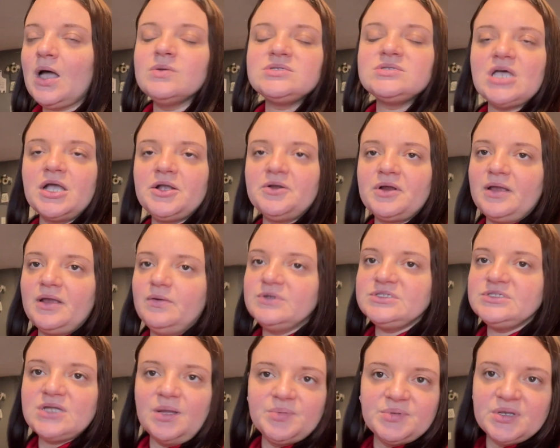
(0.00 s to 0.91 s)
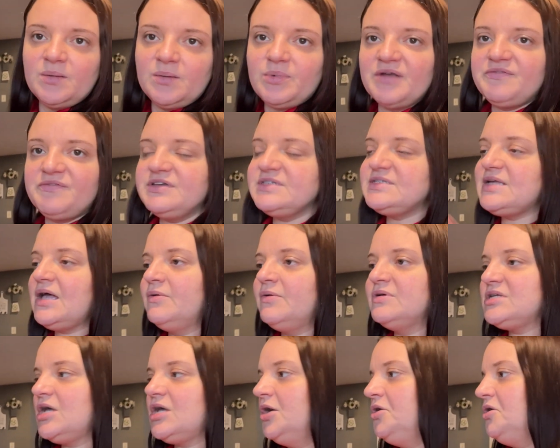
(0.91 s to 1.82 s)
was hungry. We stopped and got breakfast. I
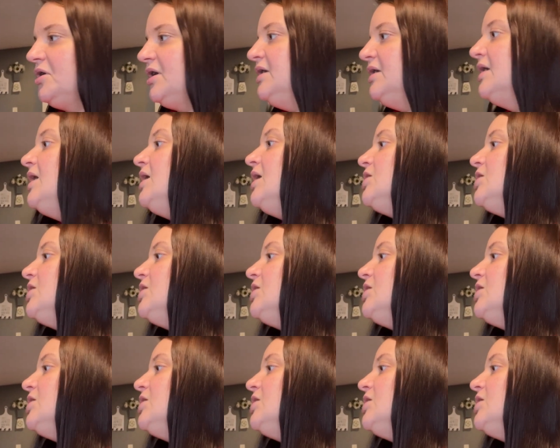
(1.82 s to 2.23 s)
was hungry.